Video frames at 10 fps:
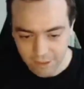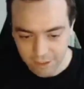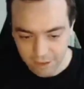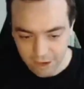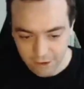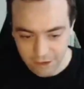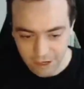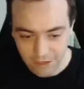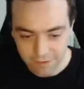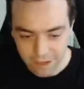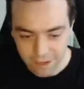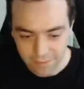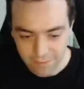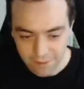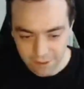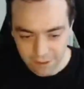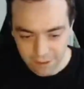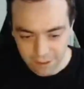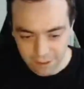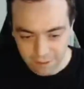Not a creative name,
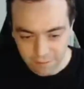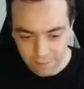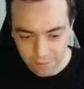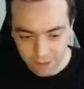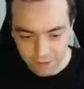but